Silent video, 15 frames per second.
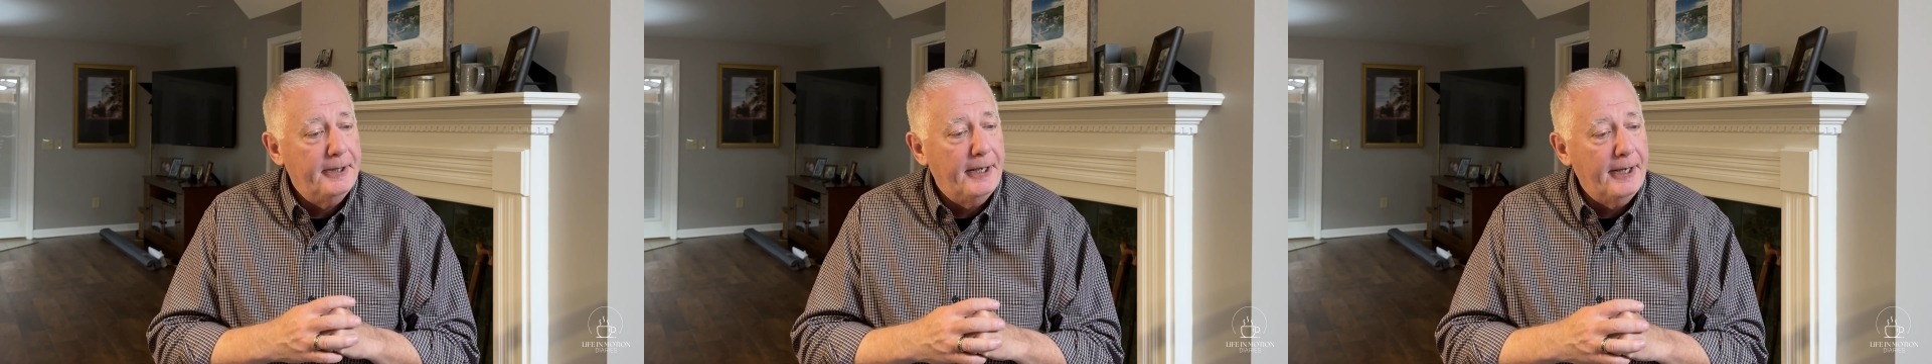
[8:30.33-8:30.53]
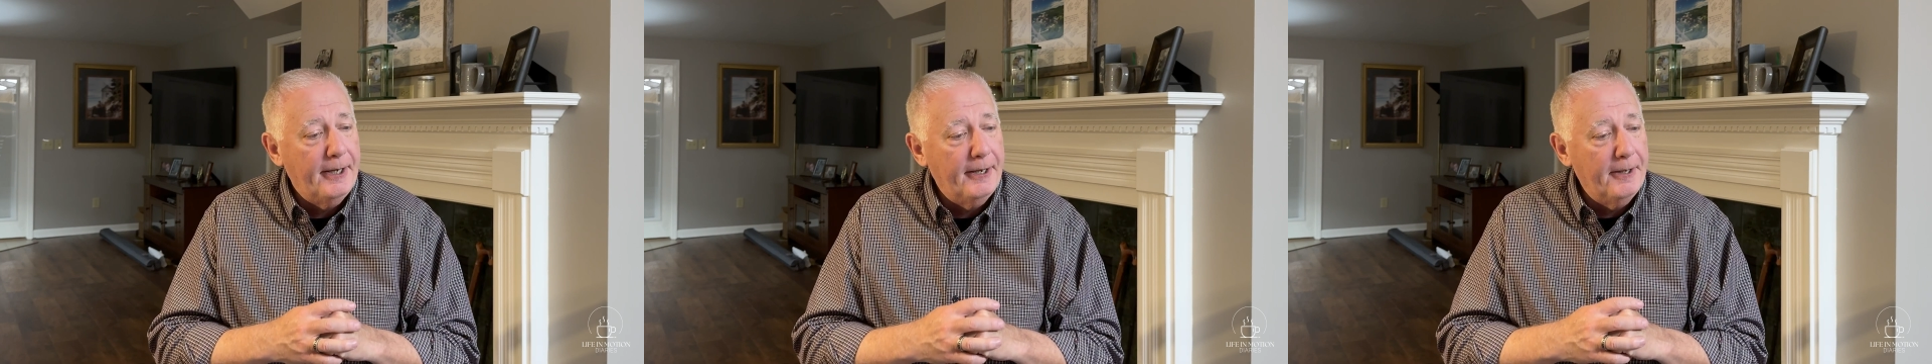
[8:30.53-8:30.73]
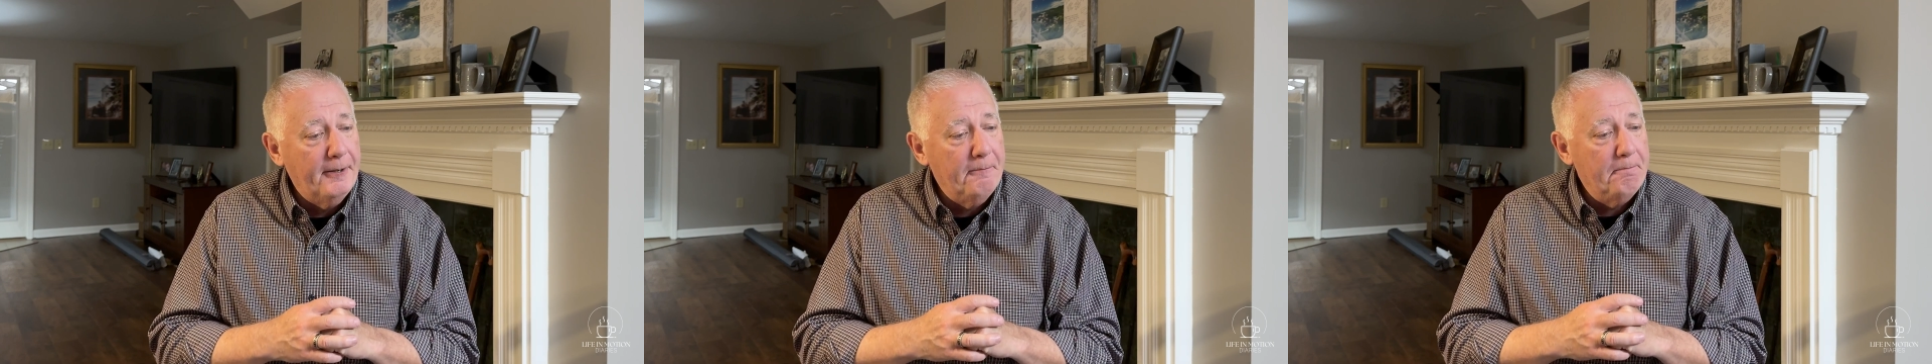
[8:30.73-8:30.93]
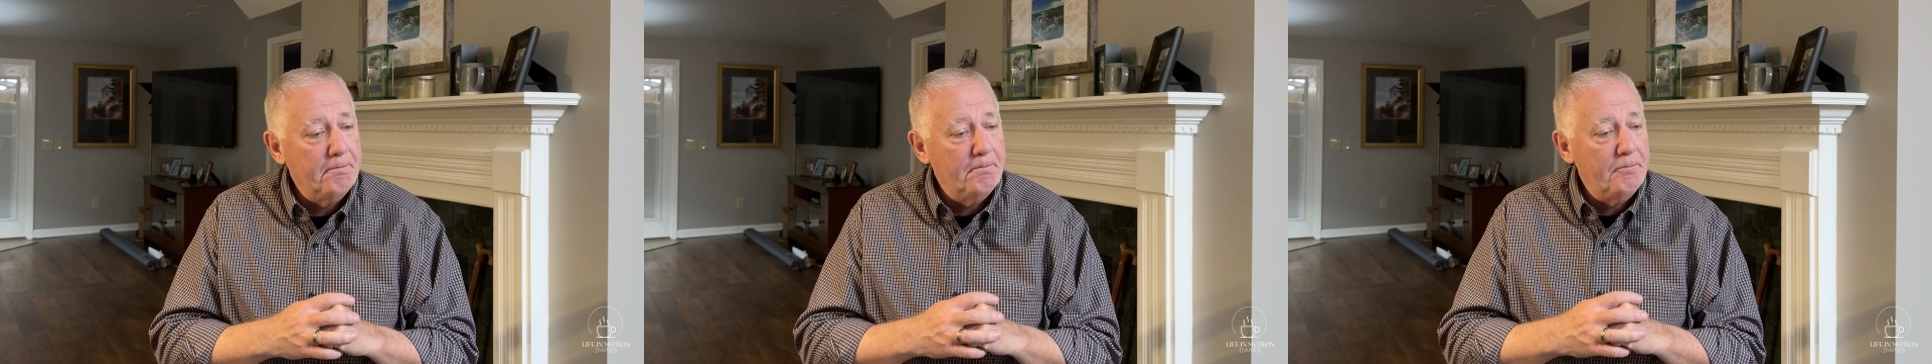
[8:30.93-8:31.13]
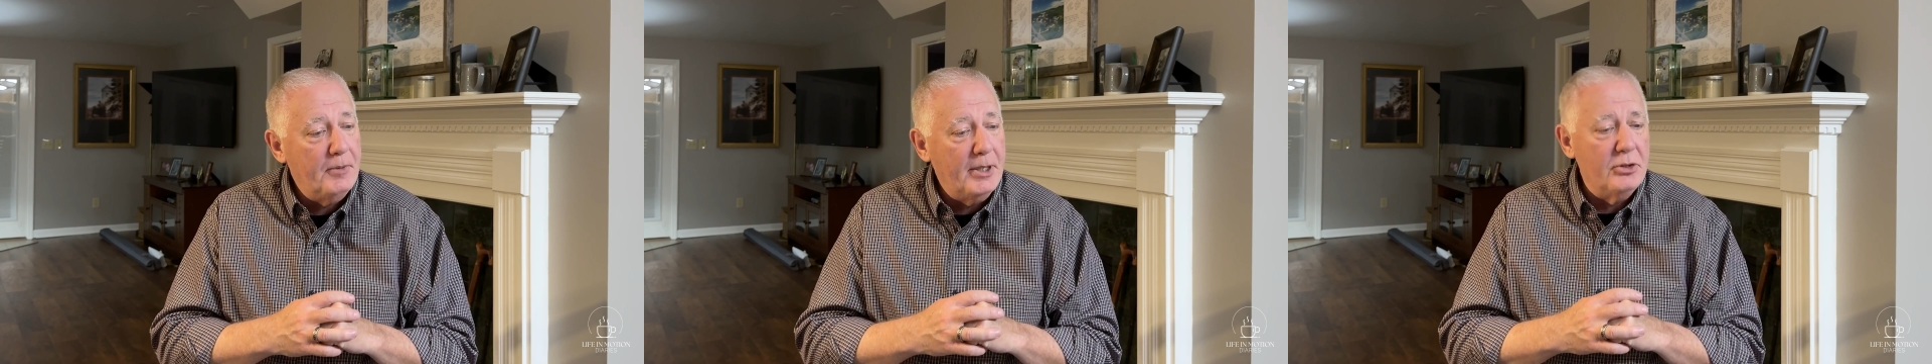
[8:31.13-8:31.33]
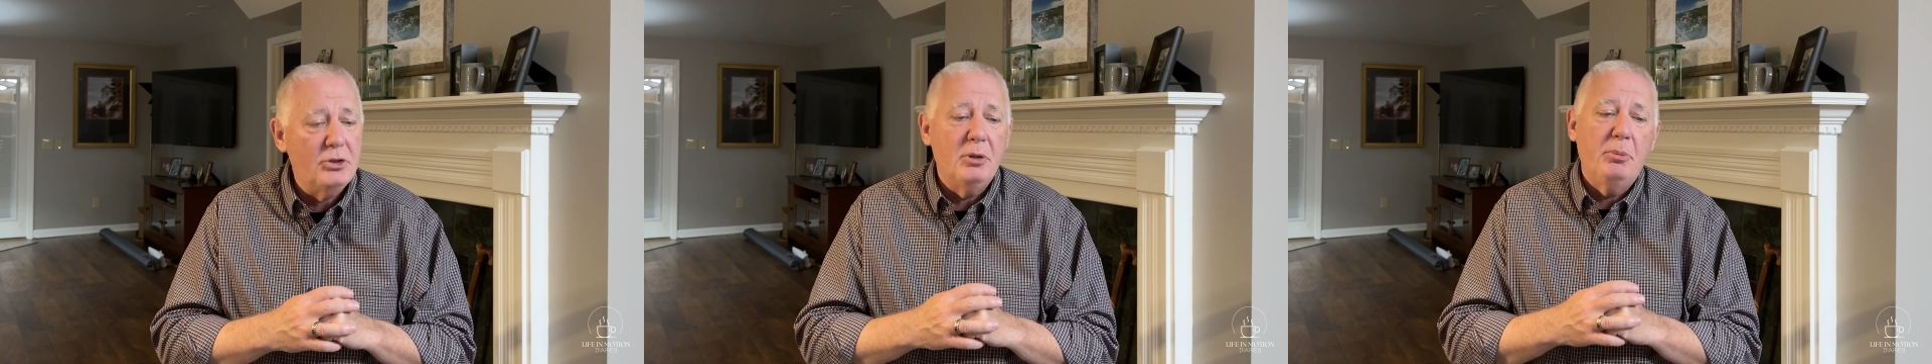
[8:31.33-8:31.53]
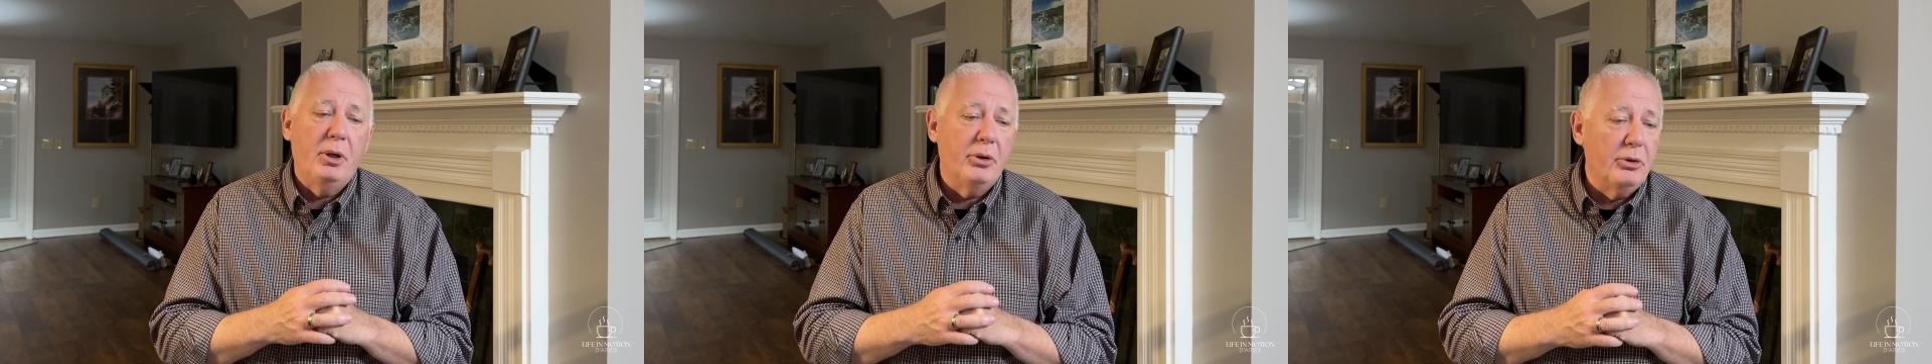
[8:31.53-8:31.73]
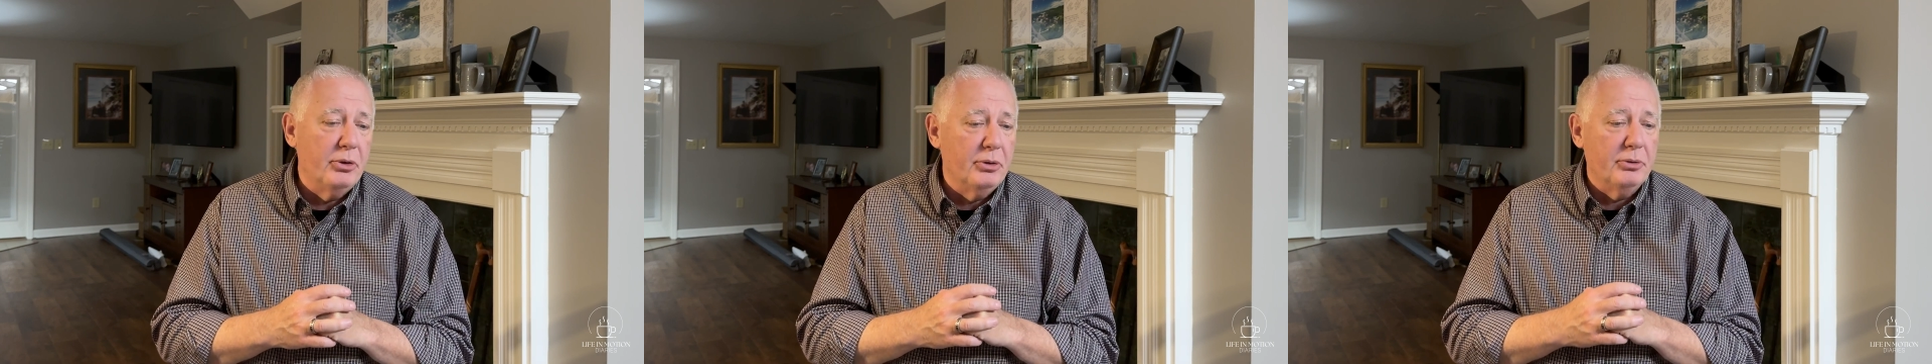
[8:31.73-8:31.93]
And some
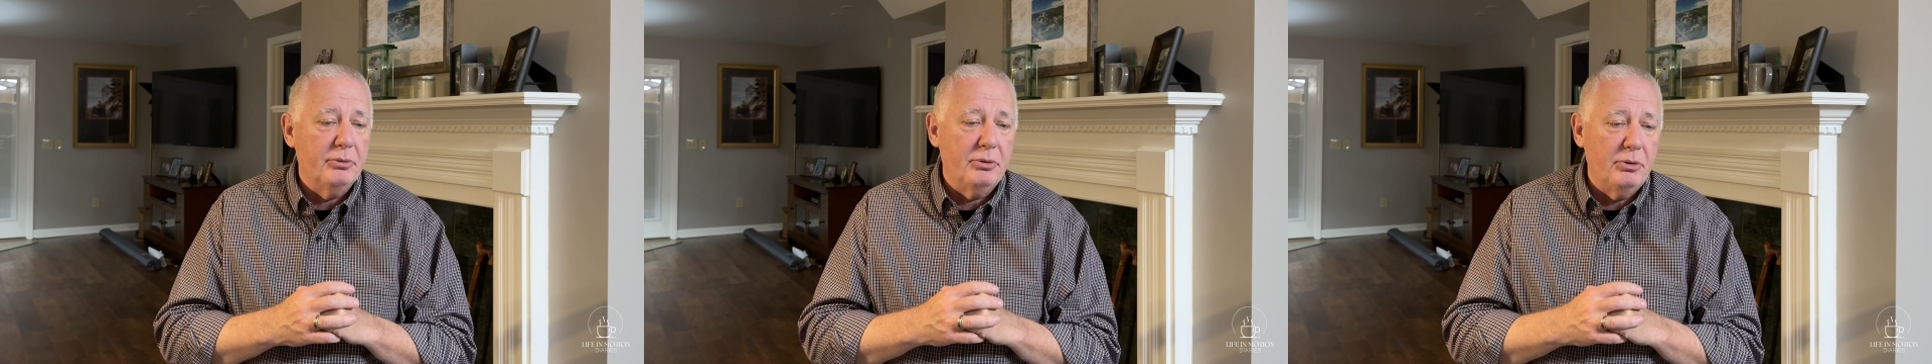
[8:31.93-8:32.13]
other